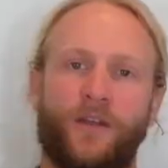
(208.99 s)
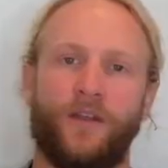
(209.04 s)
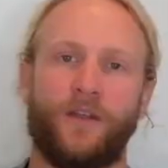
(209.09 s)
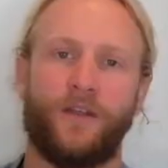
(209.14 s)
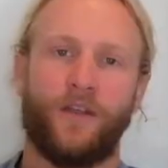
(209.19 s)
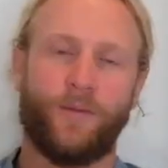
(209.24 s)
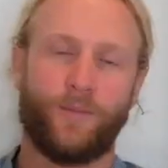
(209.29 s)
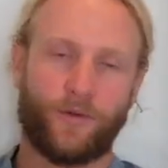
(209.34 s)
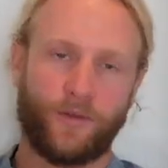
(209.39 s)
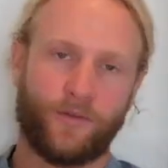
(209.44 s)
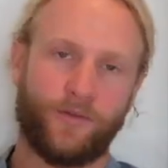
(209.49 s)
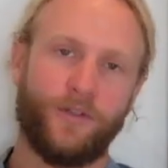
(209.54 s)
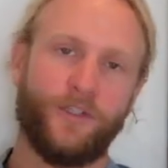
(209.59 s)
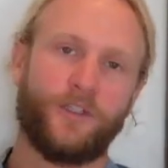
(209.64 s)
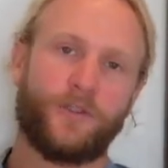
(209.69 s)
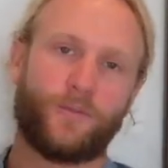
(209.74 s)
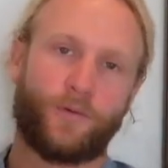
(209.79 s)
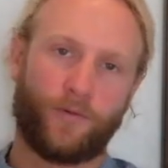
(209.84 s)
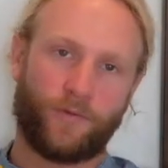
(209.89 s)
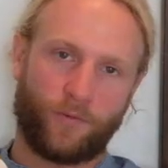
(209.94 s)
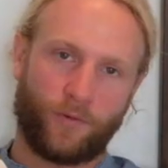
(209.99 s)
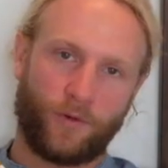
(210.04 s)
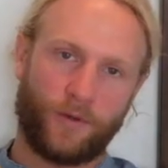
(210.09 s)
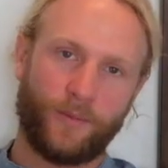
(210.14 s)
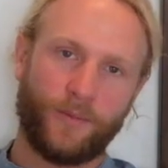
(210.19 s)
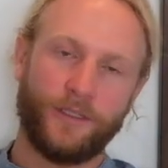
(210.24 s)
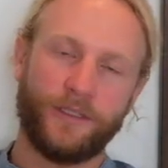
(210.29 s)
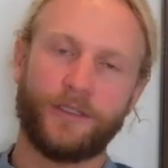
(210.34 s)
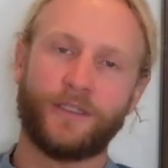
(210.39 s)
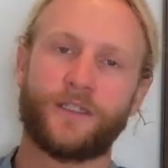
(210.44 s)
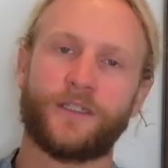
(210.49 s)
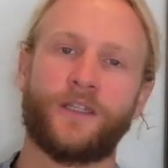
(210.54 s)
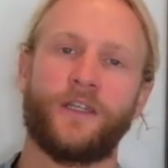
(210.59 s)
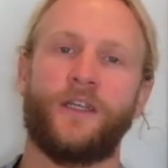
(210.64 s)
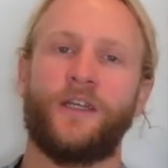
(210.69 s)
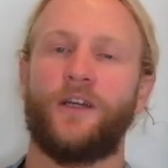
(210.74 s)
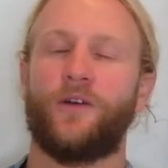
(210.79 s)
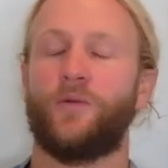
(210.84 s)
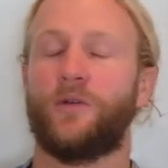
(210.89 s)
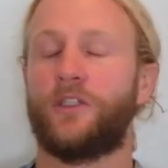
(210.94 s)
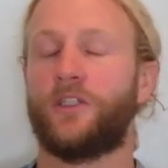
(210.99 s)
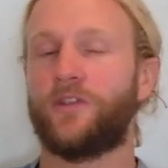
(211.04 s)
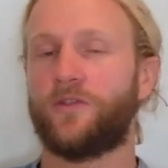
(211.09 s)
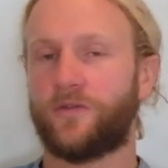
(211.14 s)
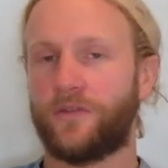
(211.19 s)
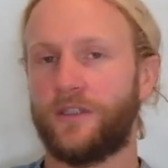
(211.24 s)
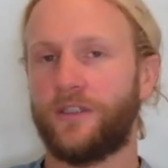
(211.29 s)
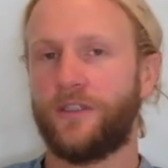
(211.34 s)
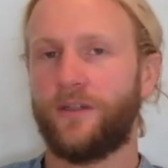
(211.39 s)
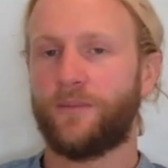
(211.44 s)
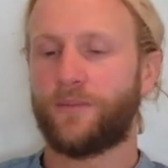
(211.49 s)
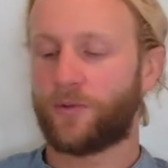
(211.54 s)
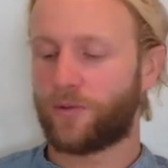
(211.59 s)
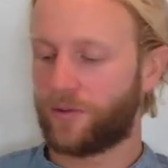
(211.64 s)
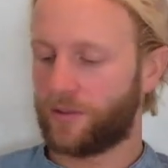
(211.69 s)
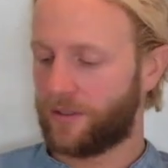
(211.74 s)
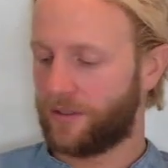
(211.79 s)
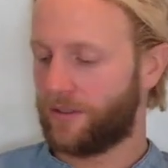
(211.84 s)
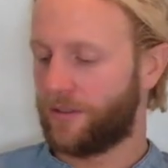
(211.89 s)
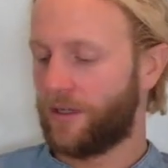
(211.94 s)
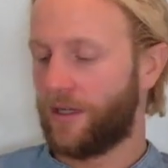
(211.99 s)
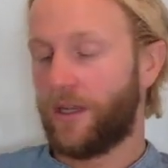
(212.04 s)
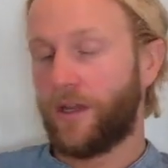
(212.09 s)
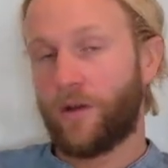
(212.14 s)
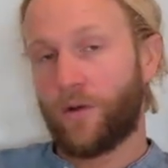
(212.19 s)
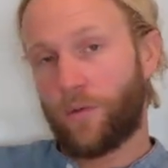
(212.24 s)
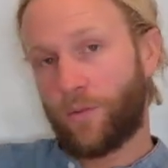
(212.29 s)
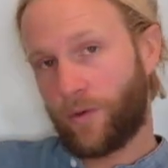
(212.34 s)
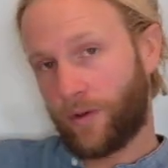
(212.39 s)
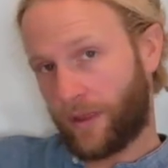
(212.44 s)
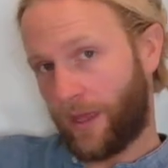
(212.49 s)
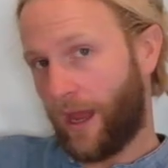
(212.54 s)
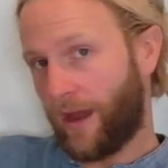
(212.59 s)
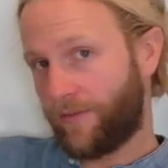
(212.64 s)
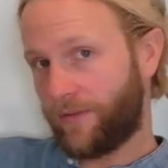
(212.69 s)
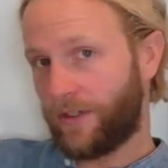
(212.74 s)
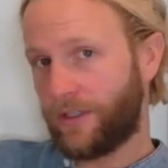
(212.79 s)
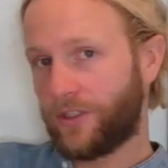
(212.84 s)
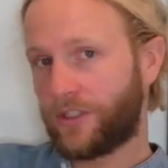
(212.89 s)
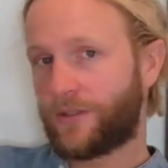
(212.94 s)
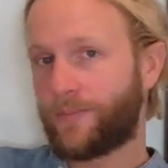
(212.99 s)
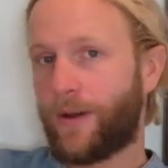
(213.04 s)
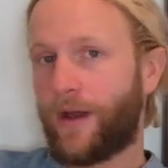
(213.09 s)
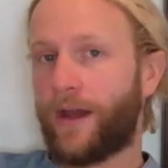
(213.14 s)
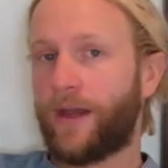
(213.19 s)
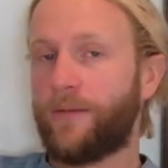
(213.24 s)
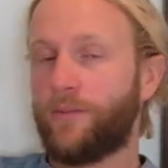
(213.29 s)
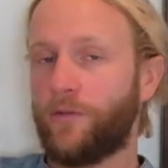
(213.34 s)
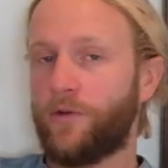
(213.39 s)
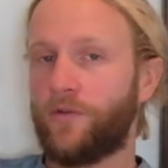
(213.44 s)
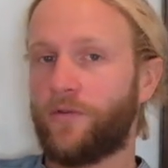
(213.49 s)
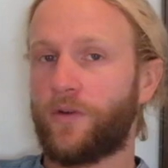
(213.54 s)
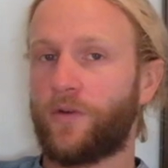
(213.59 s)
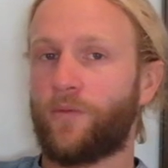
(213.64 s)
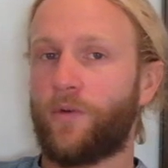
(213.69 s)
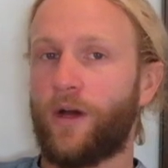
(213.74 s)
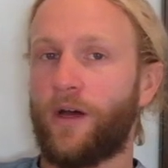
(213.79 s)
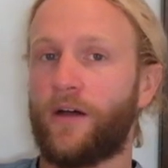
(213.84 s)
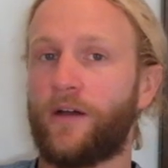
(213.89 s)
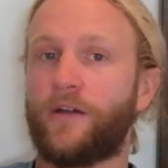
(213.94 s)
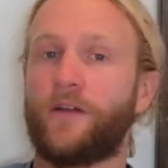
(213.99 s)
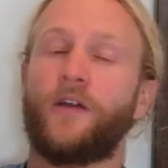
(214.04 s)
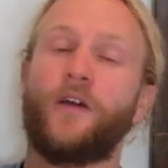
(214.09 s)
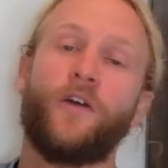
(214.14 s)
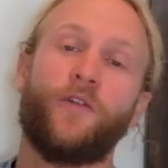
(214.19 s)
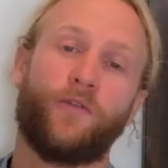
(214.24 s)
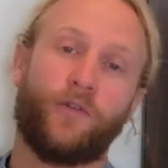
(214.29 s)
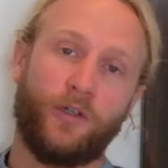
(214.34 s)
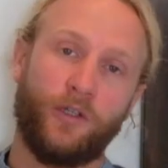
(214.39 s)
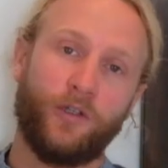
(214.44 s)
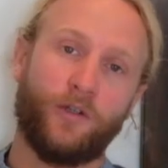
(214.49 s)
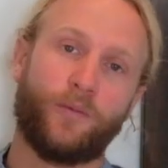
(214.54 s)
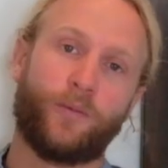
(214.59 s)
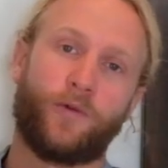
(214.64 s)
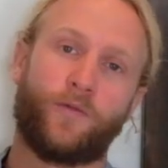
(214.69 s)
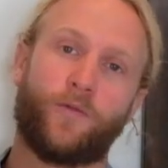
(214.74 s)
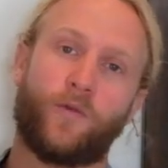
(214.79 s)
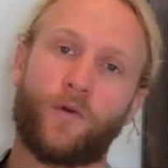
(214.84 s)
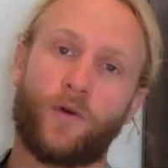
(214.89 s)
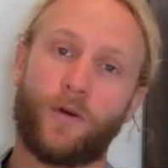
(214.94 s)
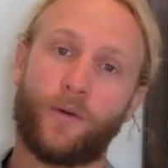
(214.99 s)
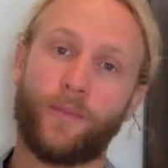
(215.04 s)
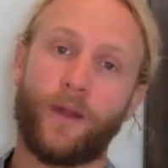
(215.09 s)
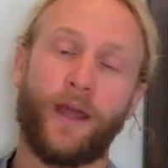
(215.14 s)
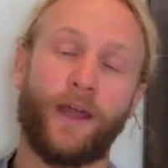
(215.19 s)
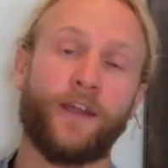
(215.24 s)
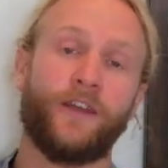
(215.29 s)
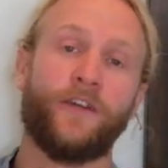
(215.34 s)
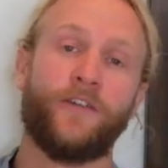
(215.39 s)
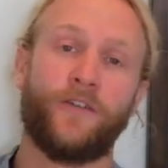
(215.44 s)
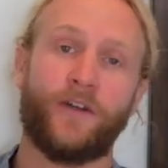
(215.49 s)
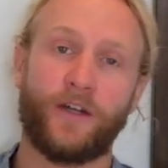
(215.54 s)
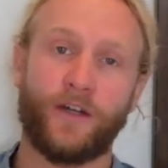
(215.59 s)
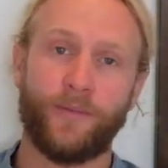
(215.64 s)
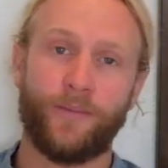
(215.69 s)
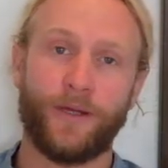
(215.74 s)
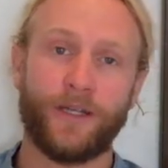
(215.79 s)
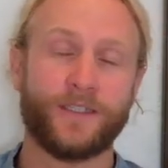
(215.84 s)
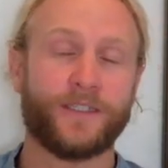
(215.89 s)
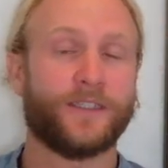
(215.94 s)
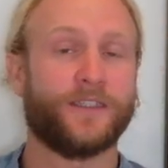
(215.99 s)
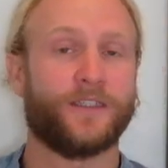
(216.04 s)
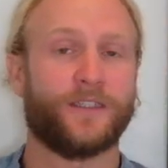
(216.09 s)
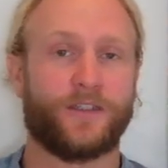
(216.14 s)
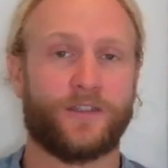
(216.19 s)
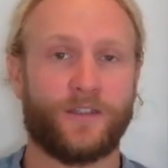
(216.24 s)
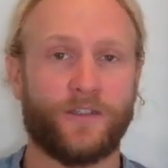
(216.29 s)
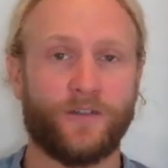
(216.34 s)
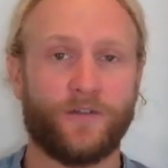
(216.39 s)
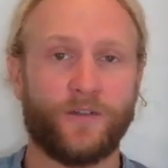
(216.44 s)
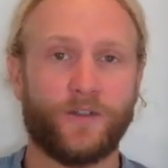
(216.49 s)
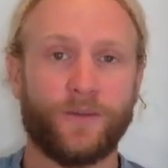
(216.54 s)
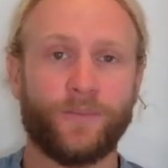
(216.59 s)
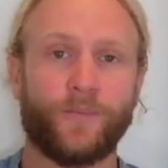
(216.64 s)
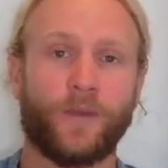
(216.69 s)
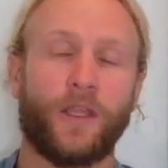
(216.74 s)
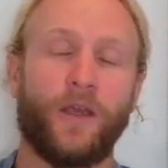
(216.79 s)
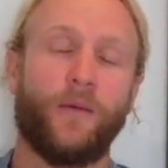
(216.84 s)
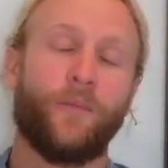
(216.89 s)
Number 3 is performance, which is really important with having your spine moving well for you to perform at your very best as a surfer.